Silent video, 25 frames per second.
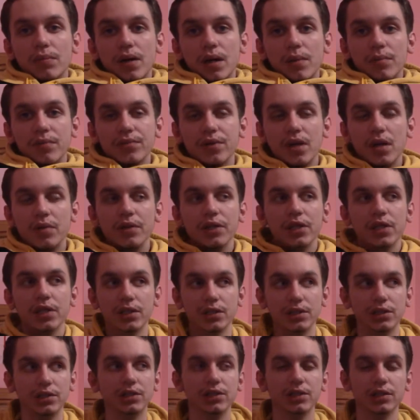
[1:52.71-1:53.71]
I'm probably
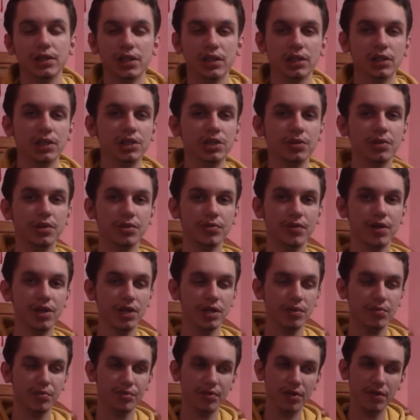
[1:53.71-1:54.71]
gonna do a Grey
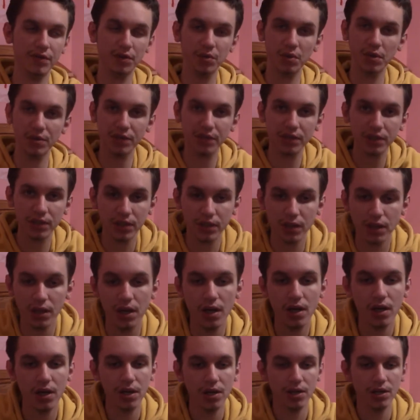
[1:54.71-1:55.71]
Cup preview of it,
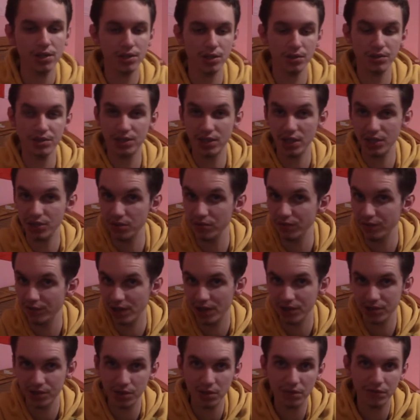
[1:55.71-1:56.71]
so stay tuned for
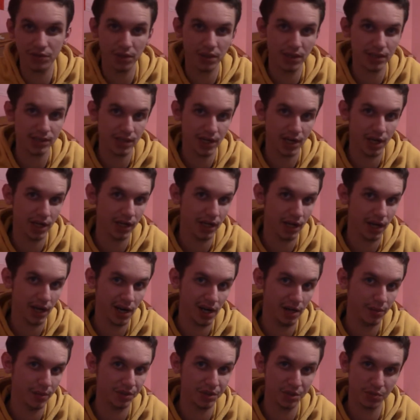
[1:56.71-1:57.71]
that too if you guys
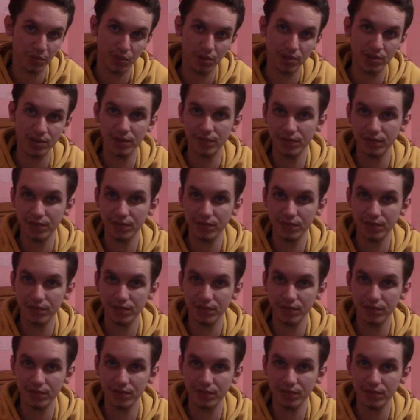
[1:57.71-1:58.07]
care about sports.